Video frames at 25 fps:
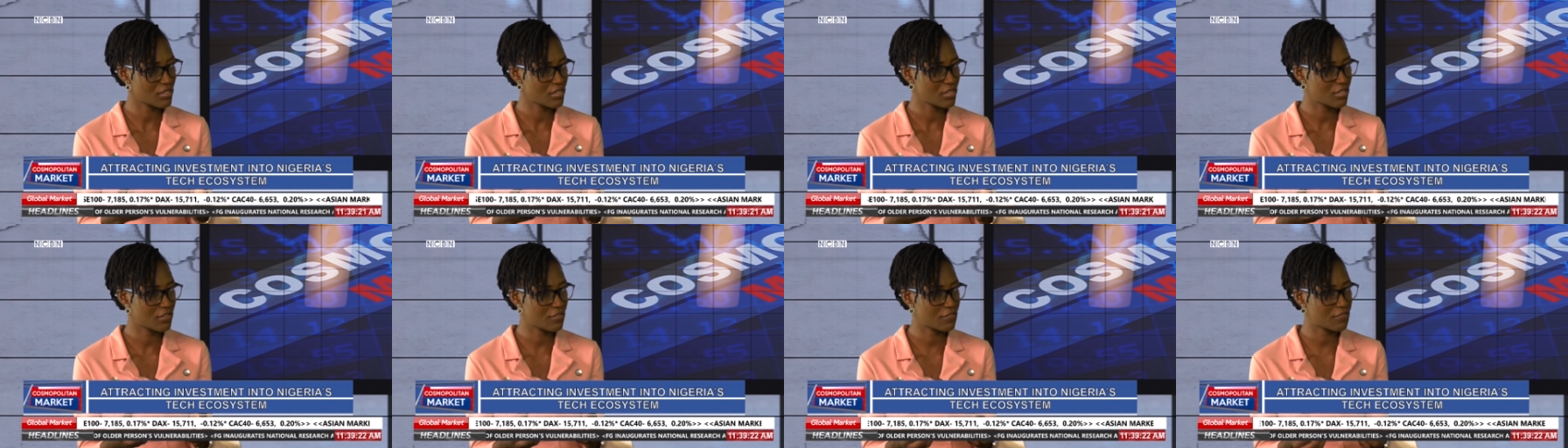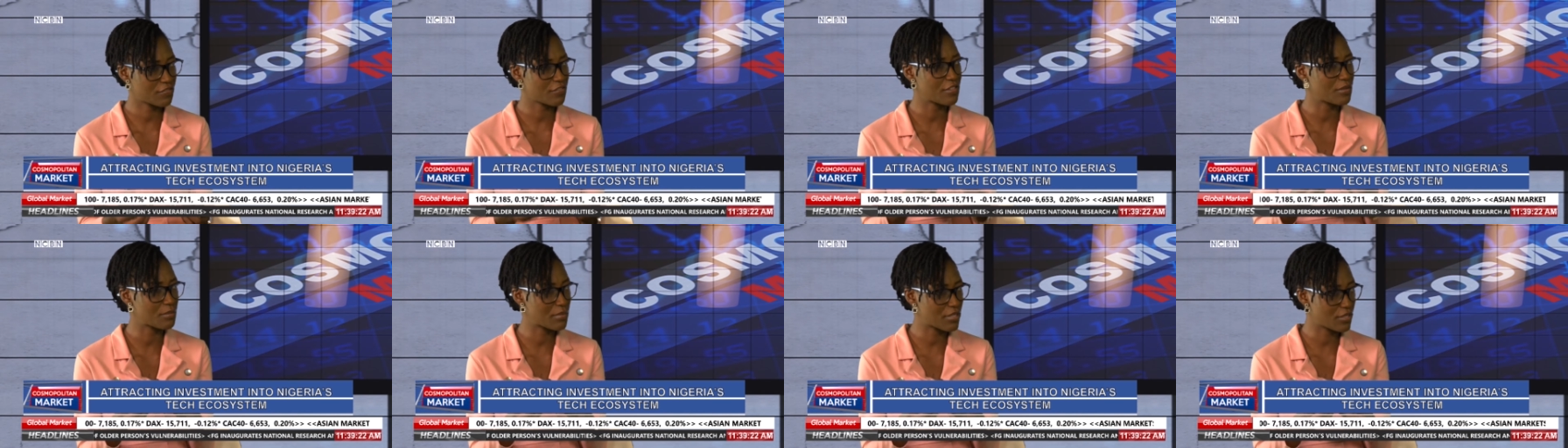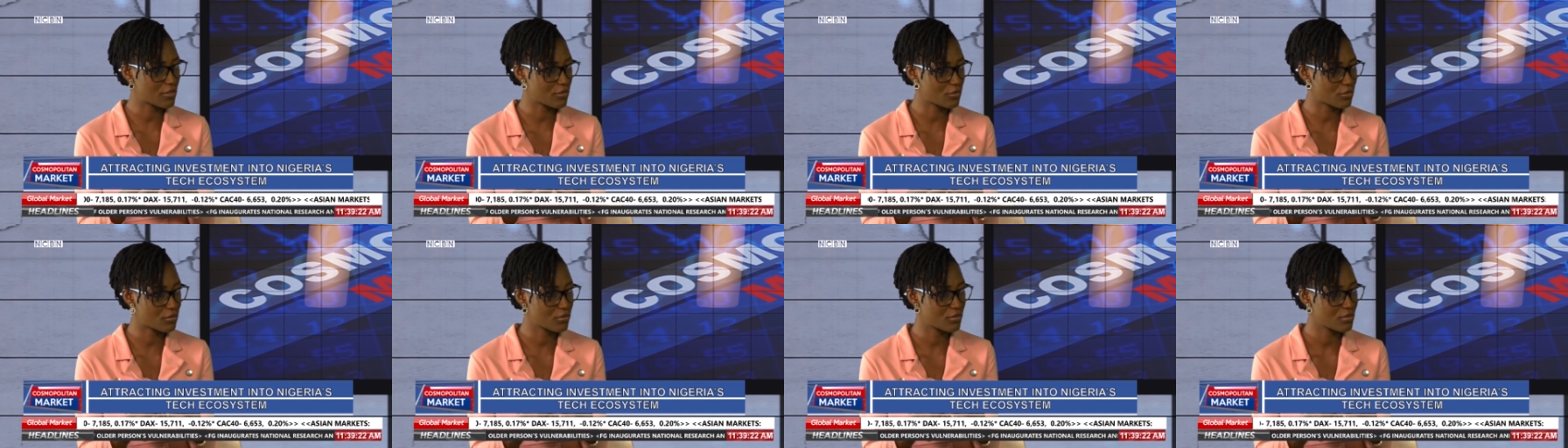
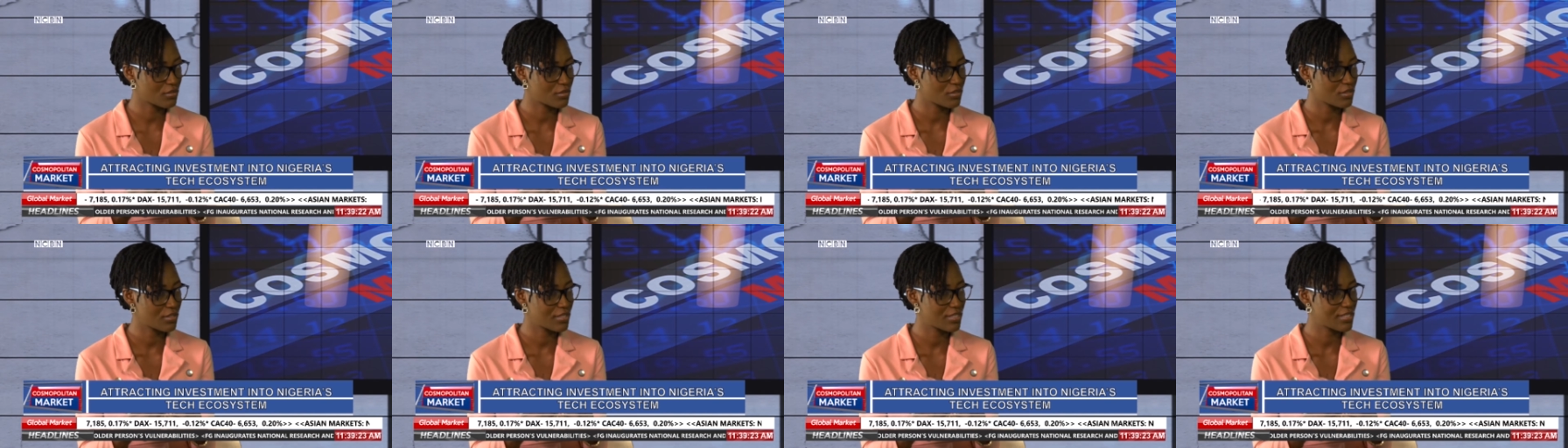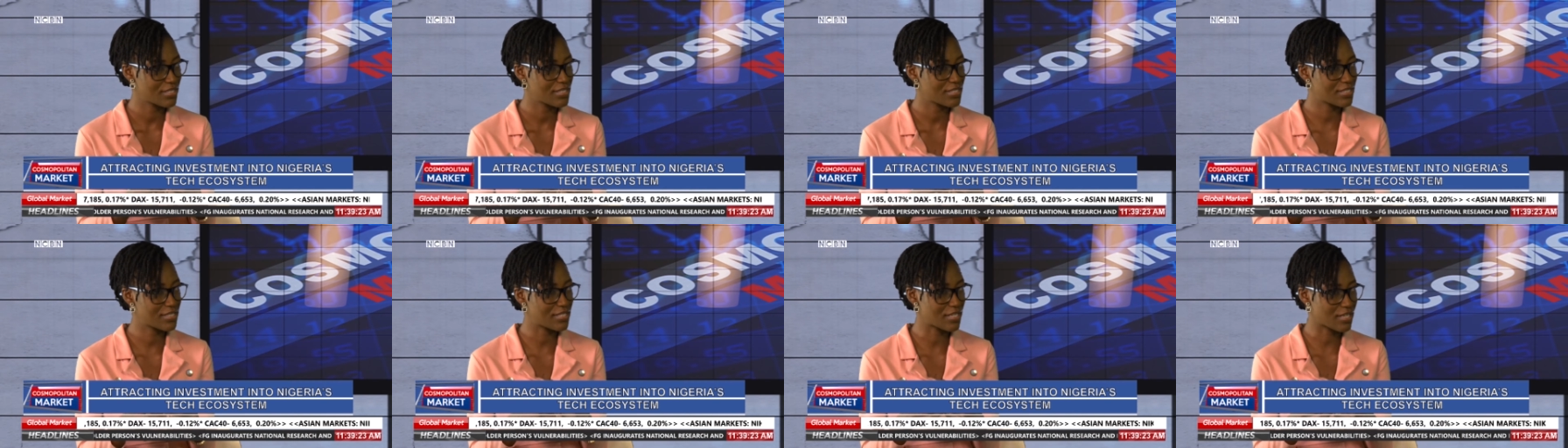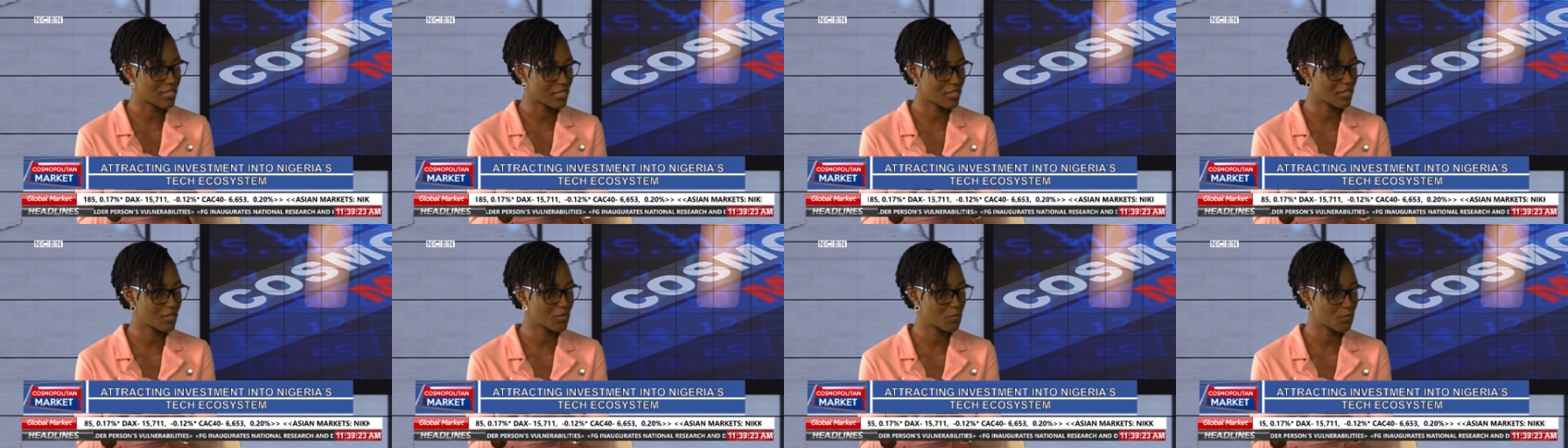female
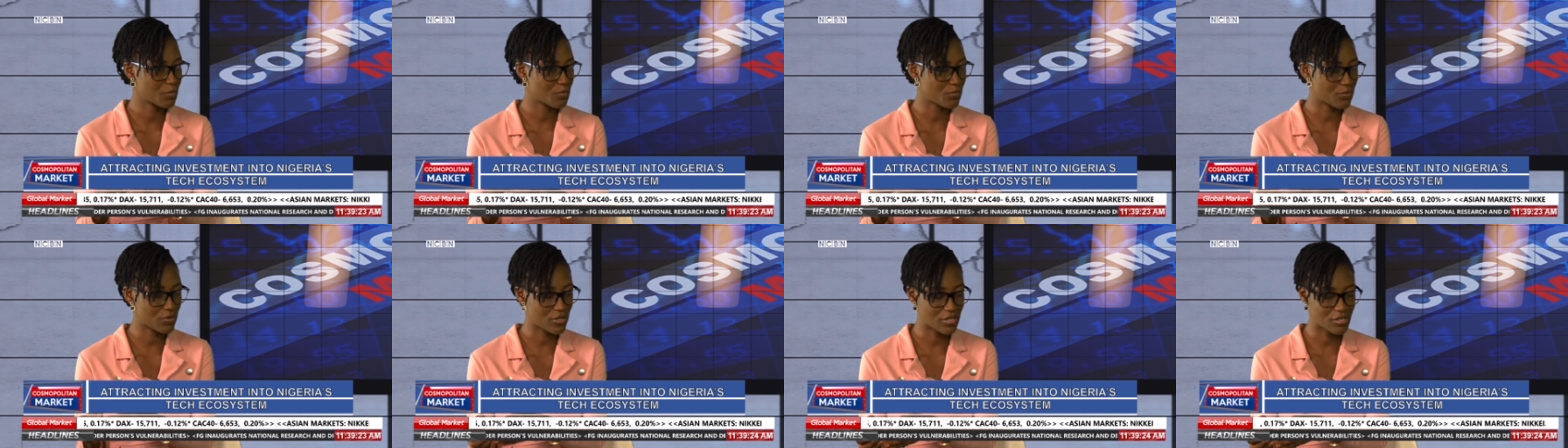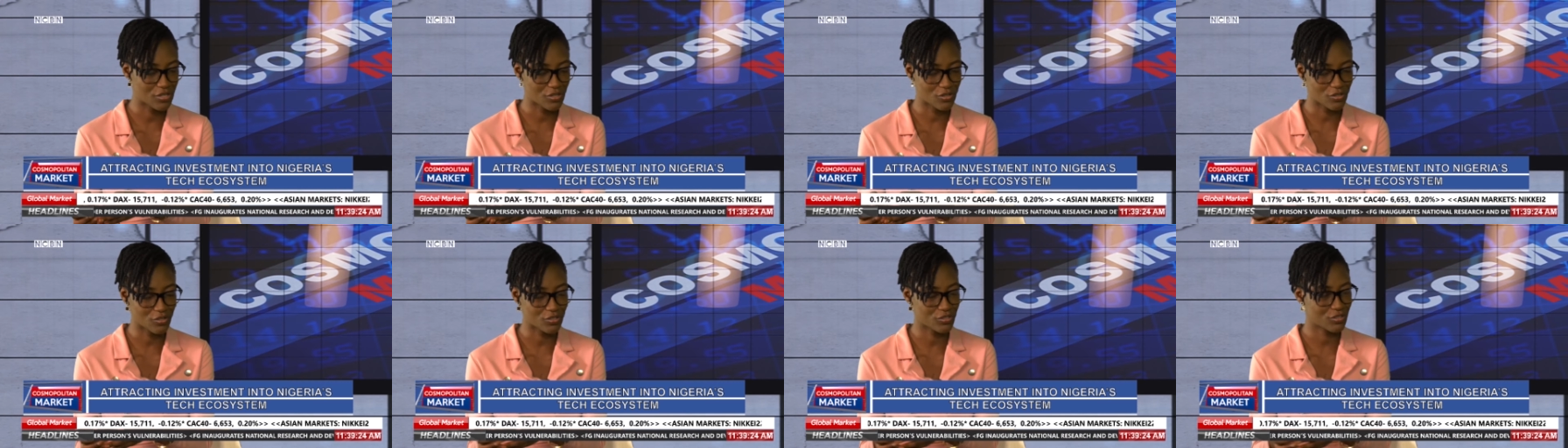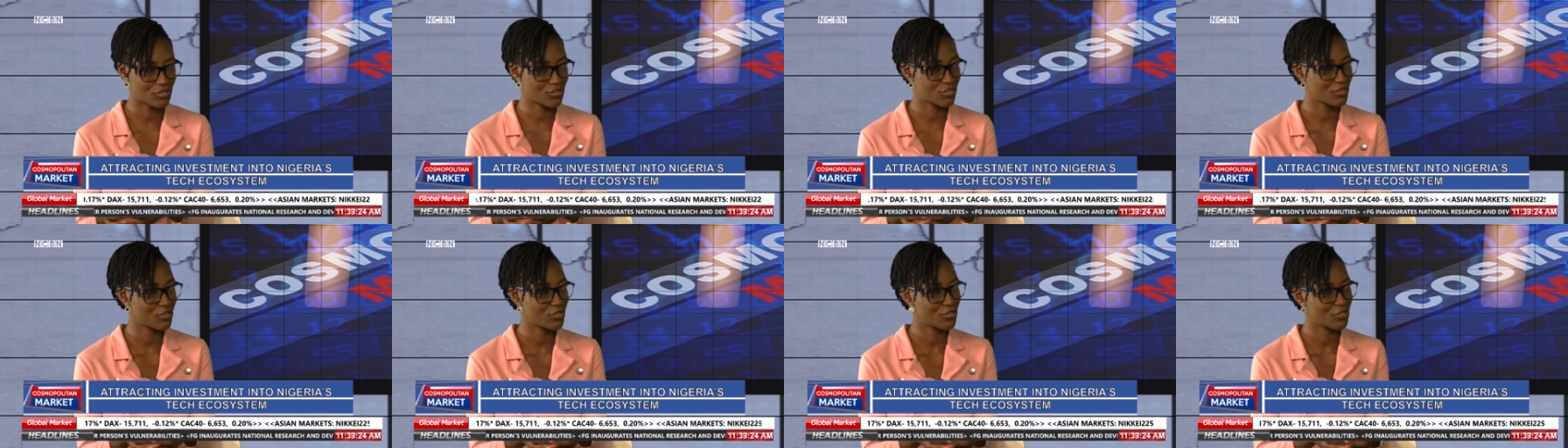
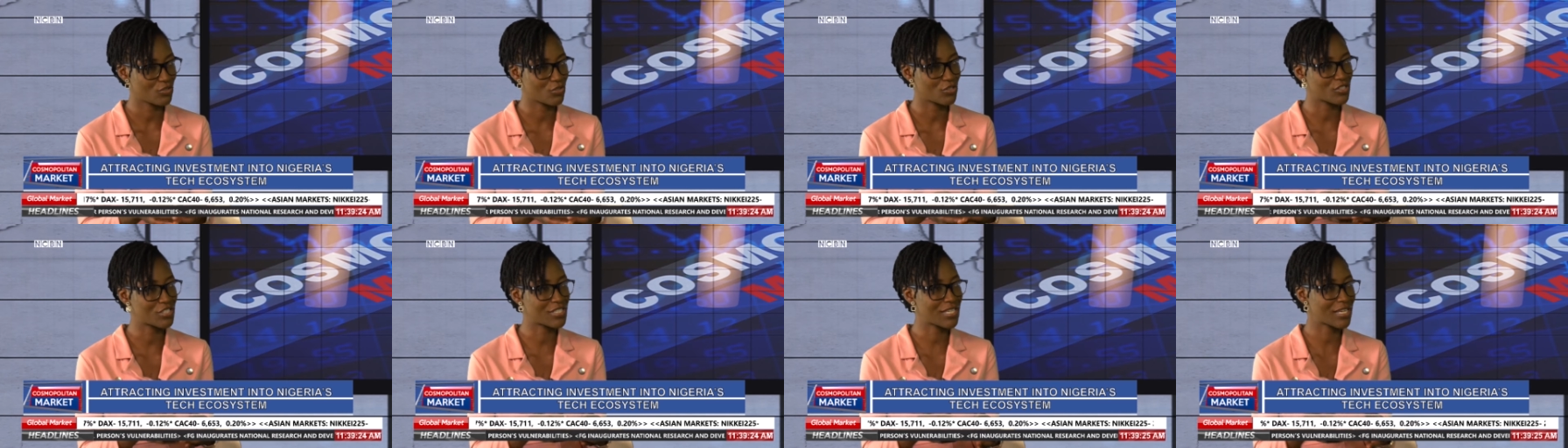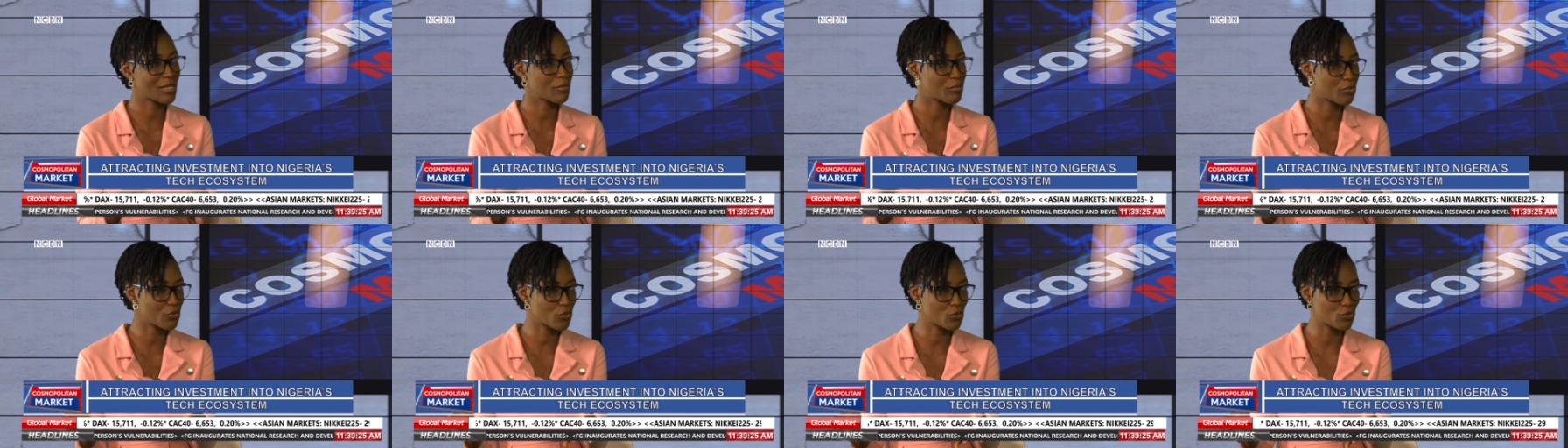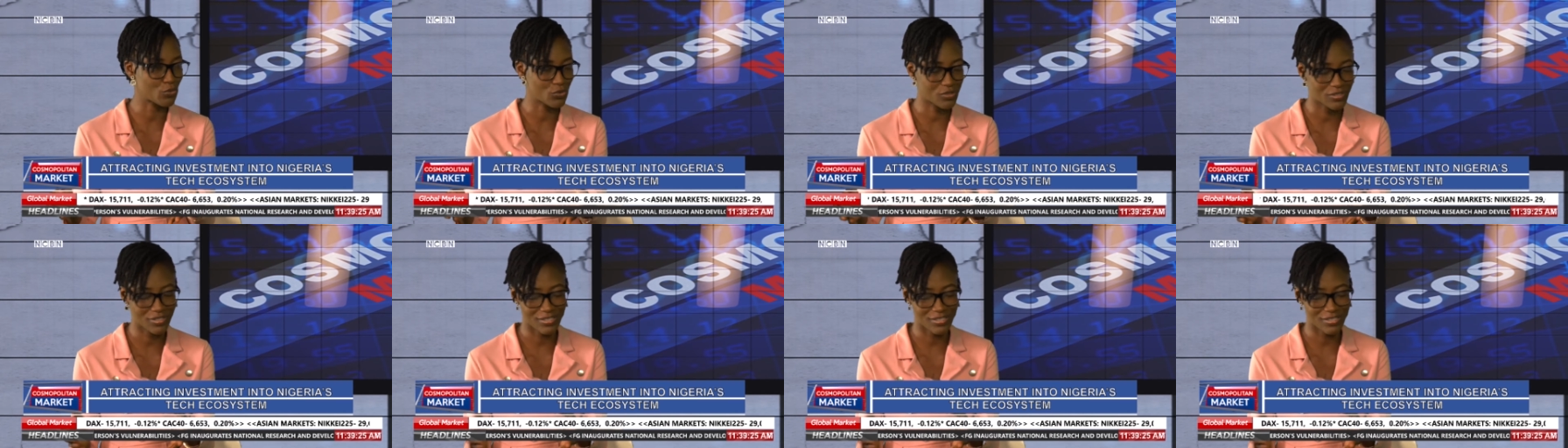techpreneurs or tech bros,